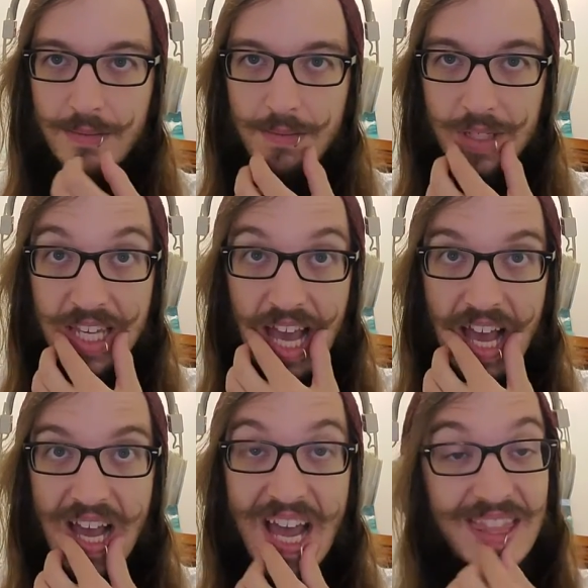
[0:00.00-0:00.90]

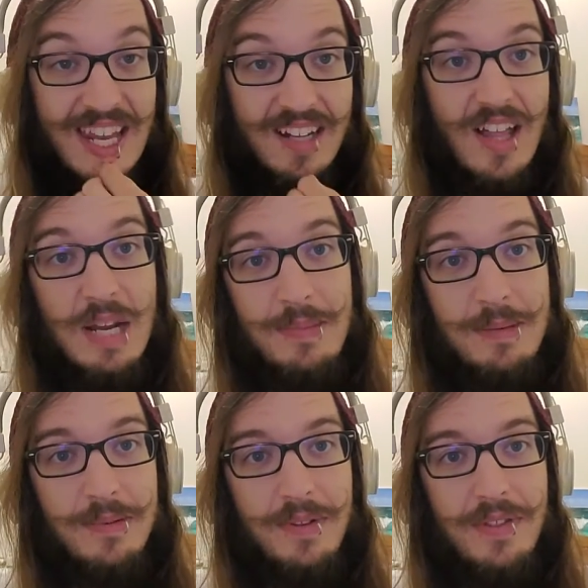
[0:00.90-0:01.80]
Yeah, and then a lot of
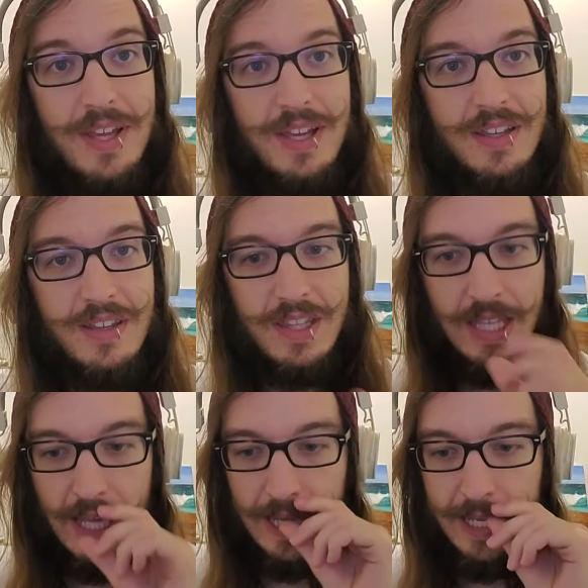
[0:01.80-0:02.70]
people think
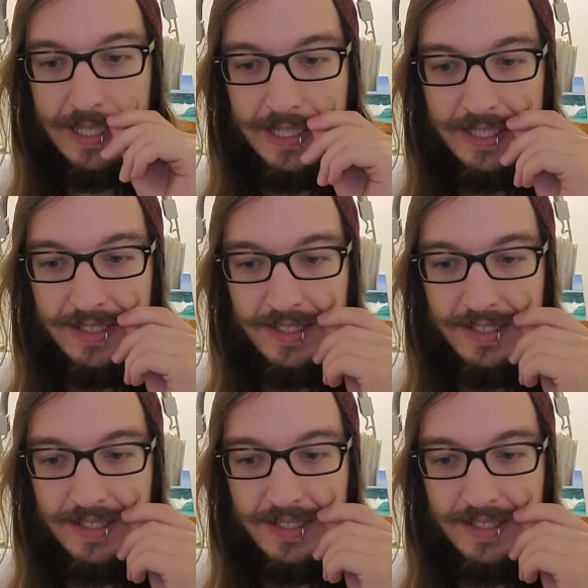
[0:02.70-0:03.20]
that